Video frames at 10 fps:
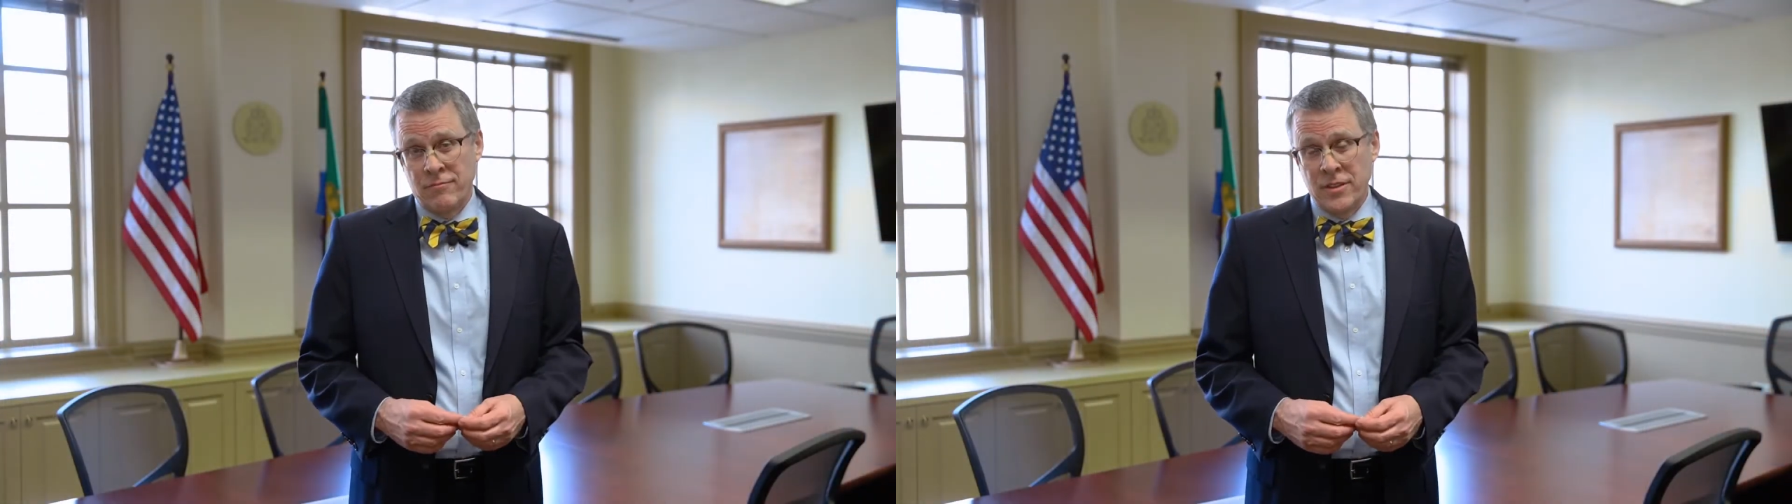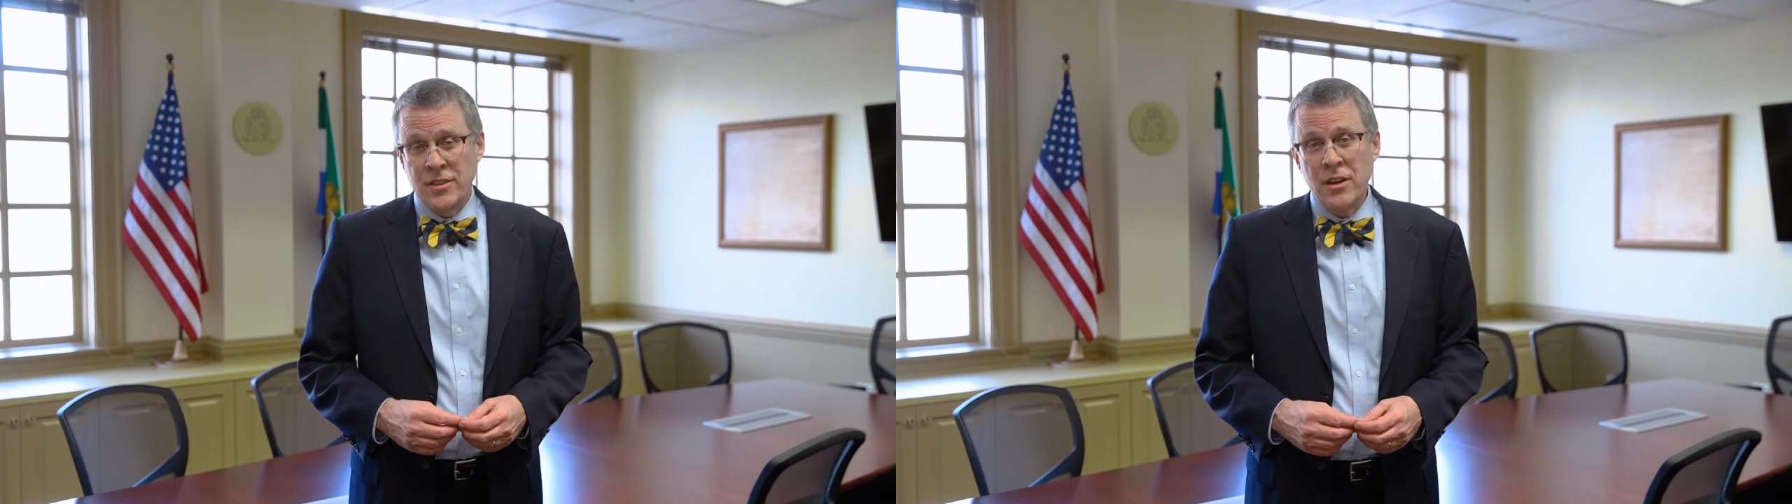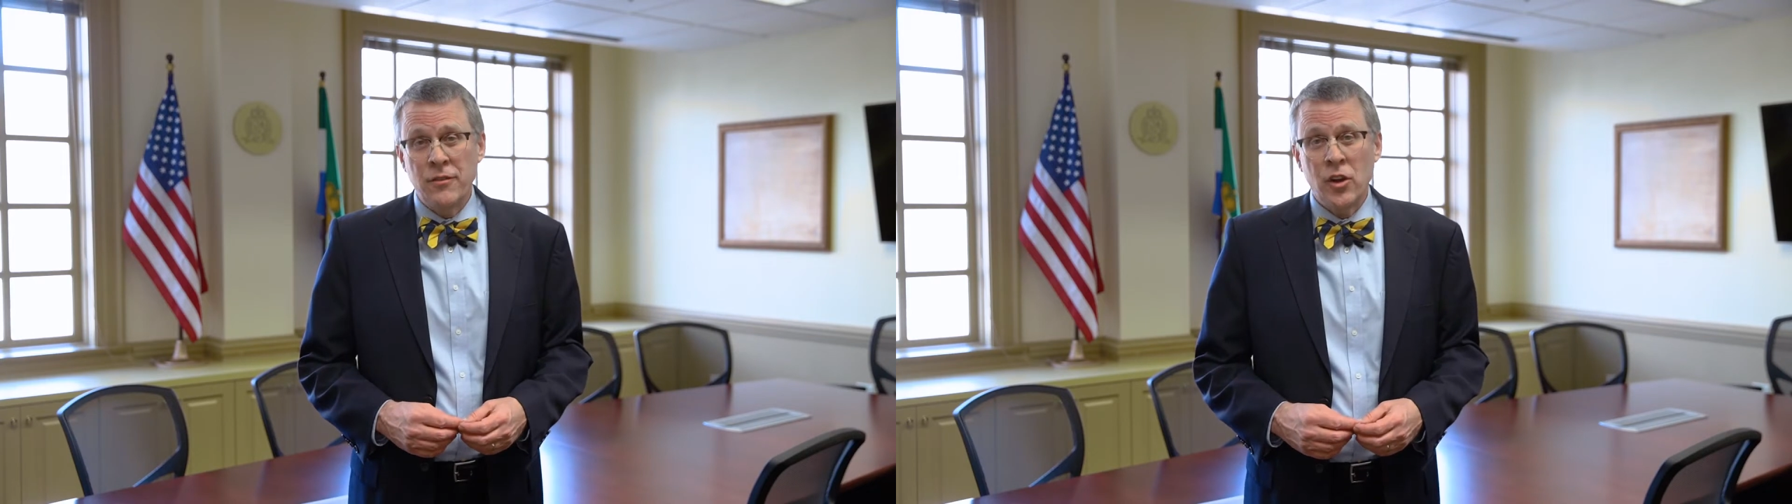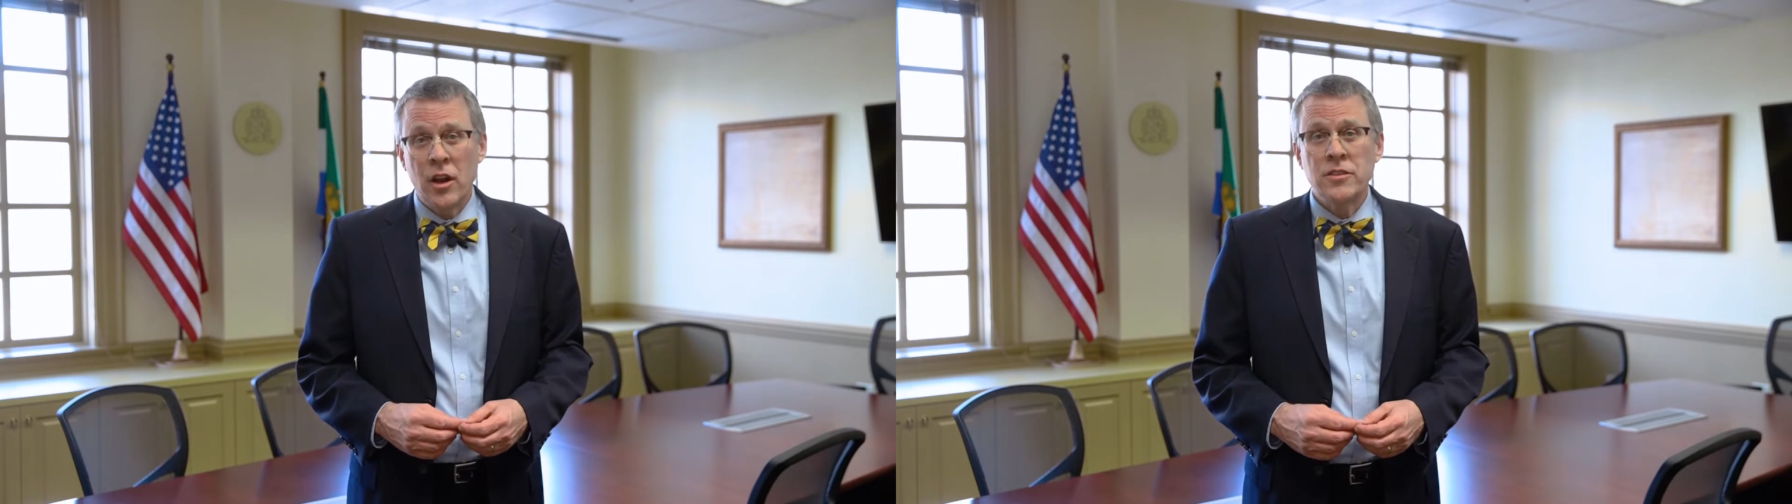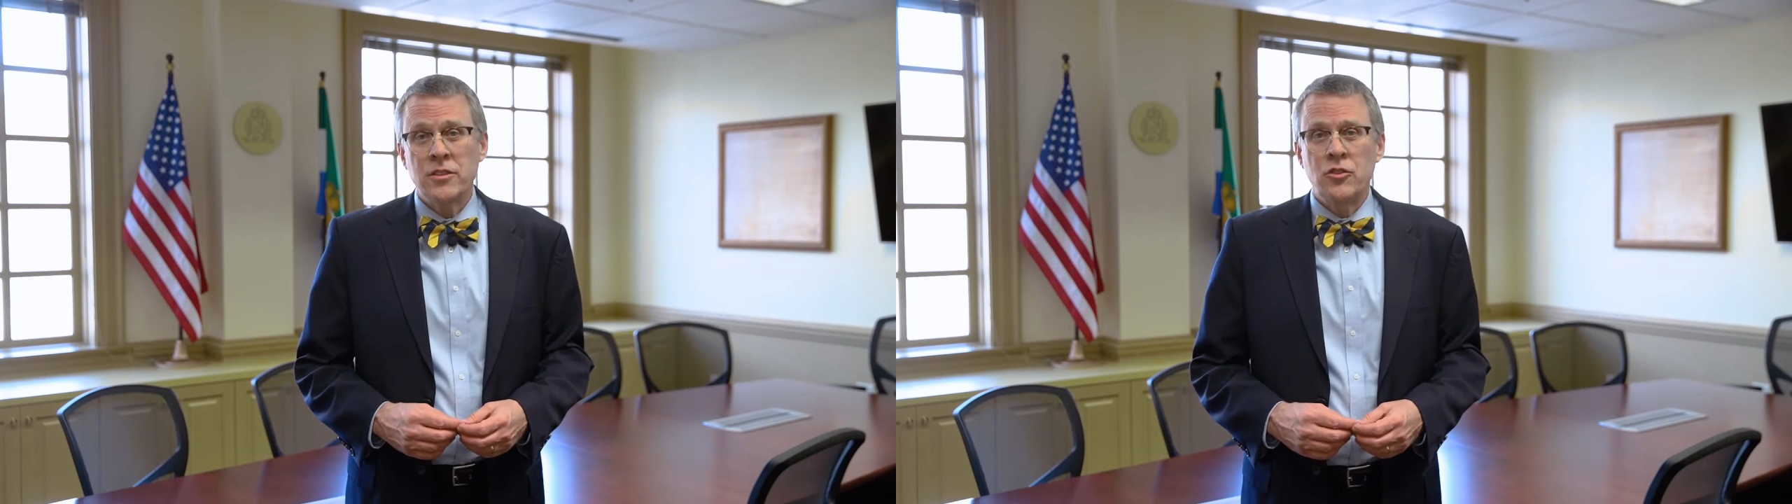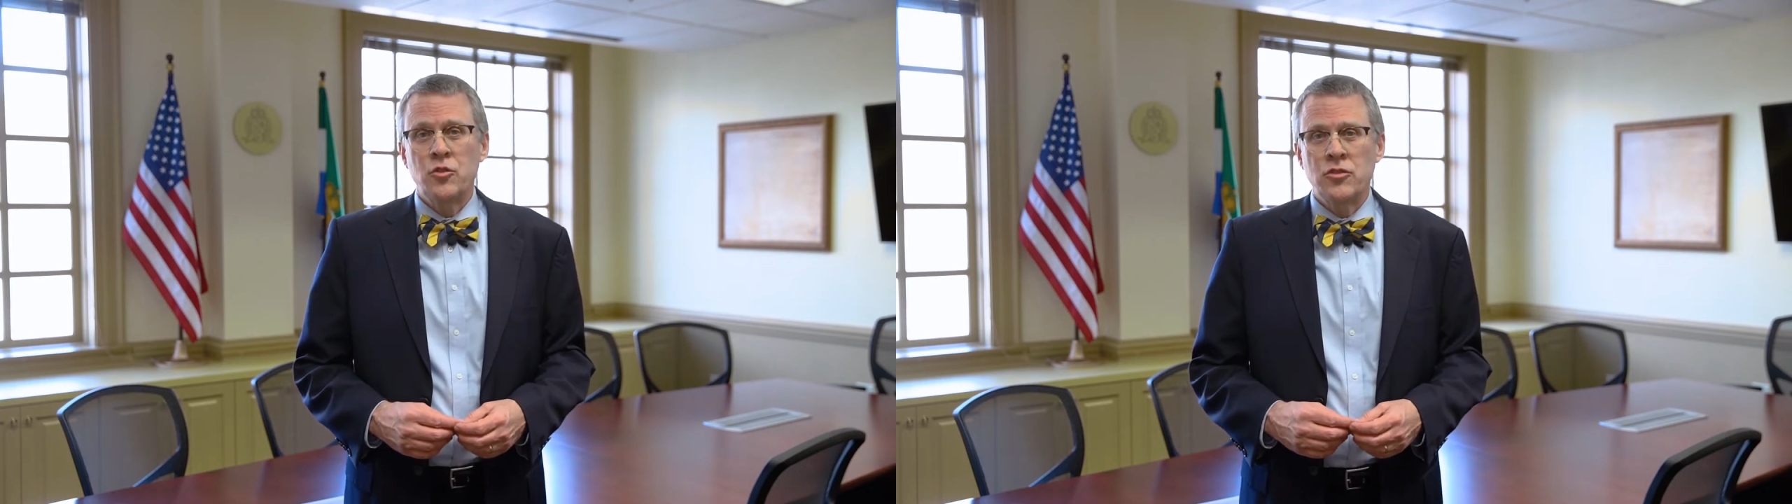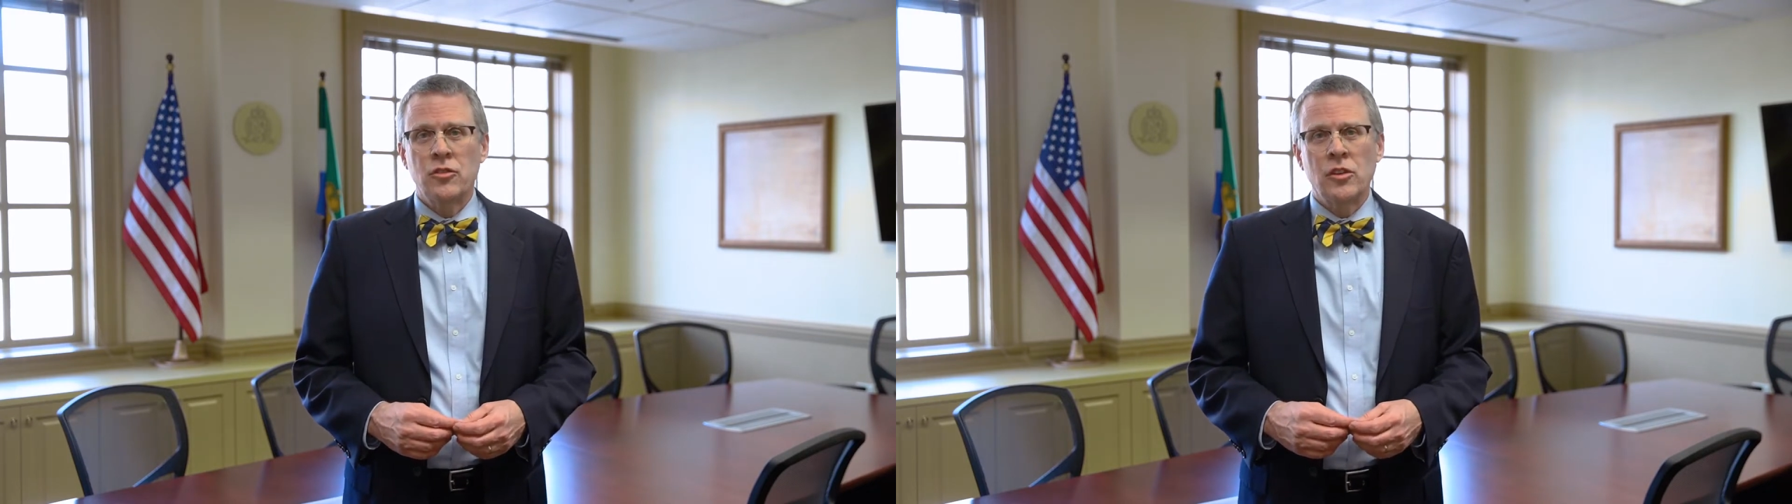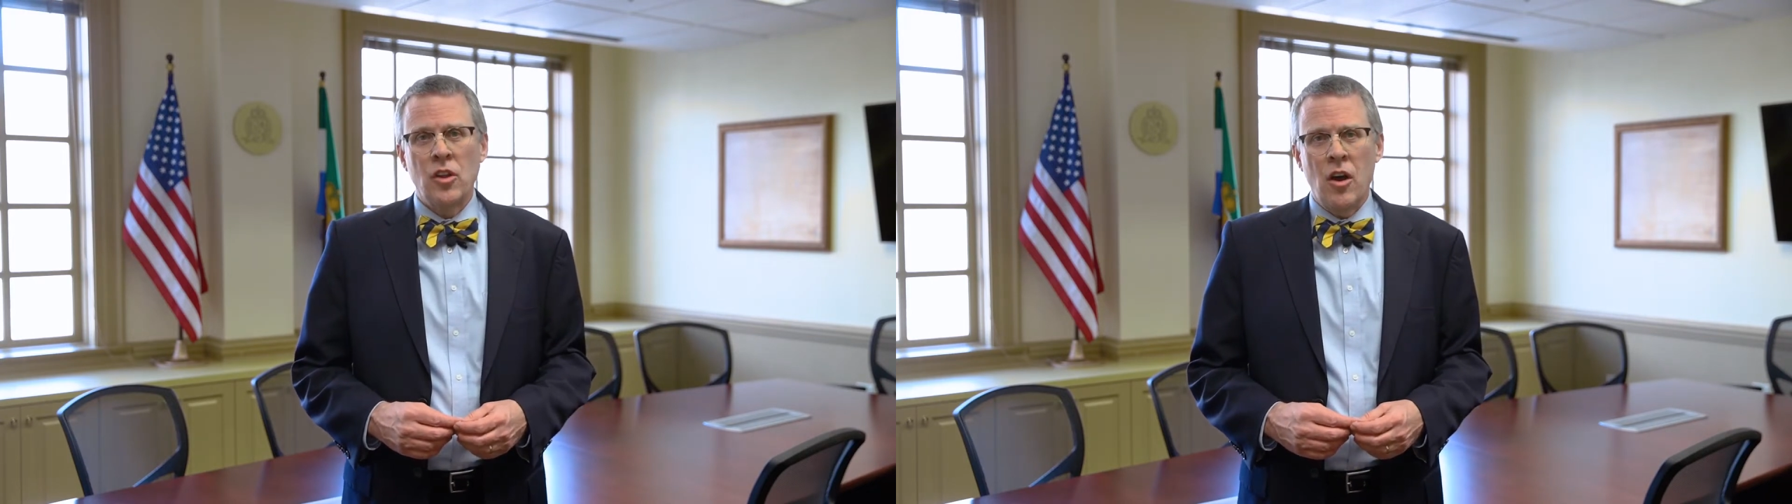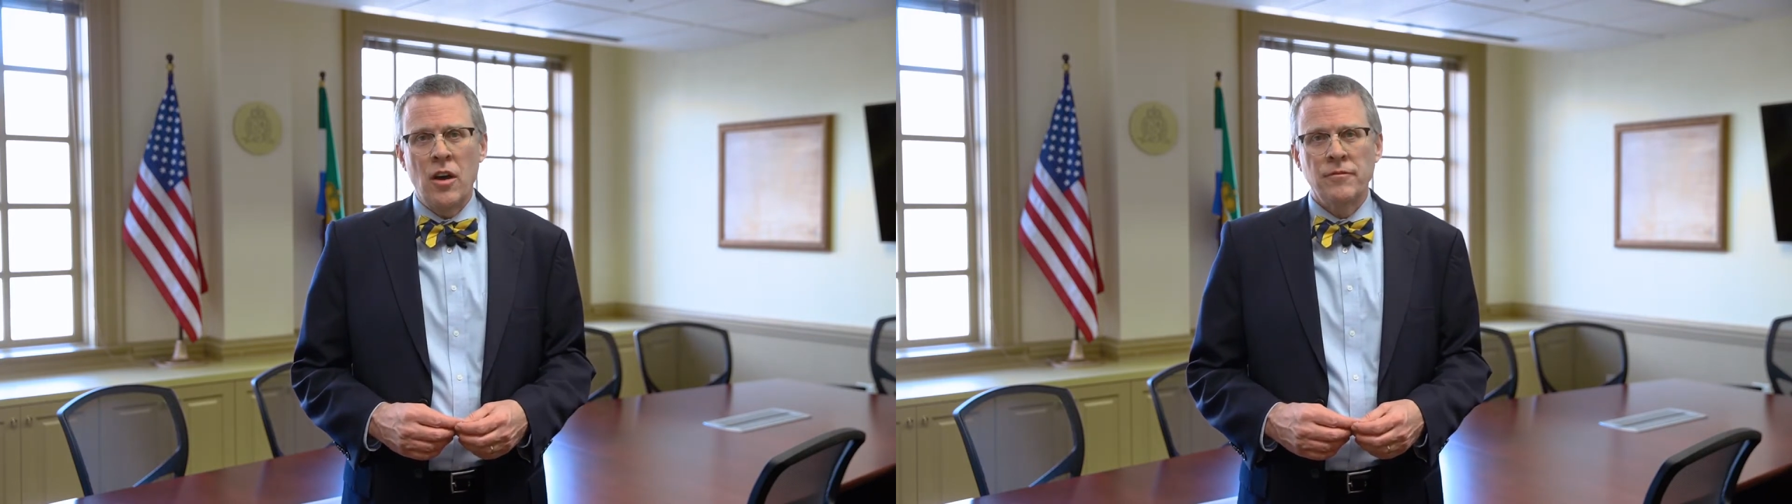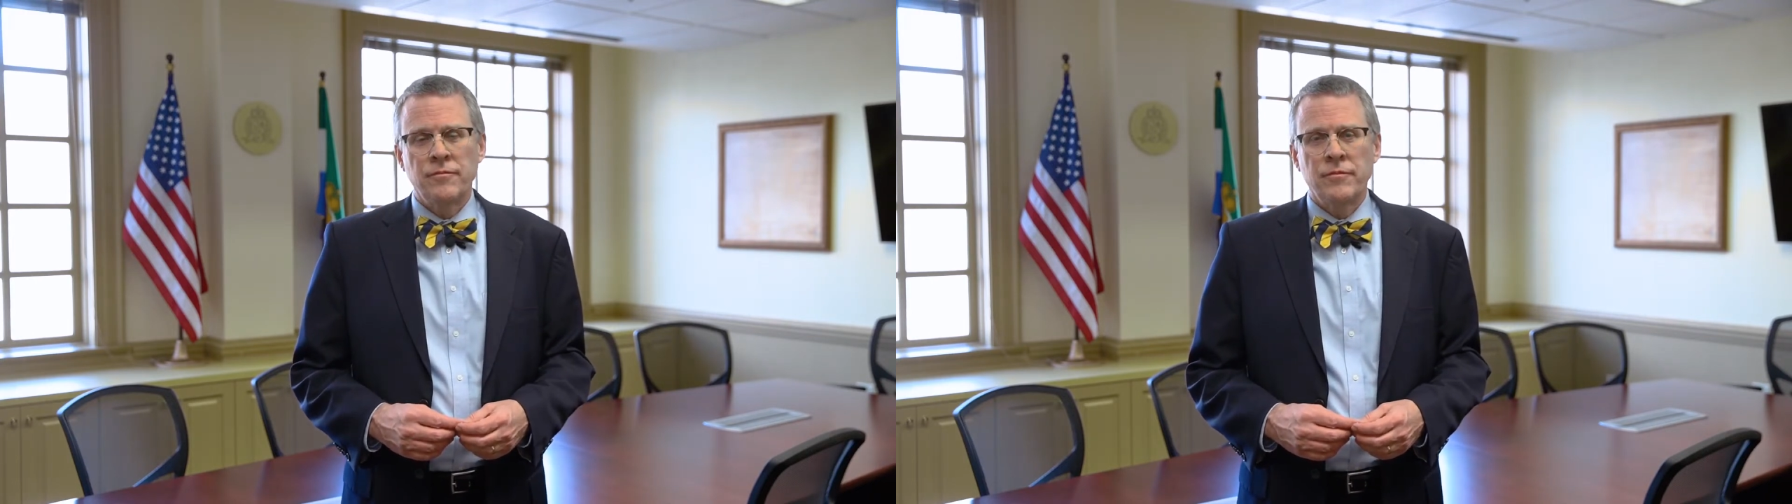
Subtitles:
the Center for Constitutional Law.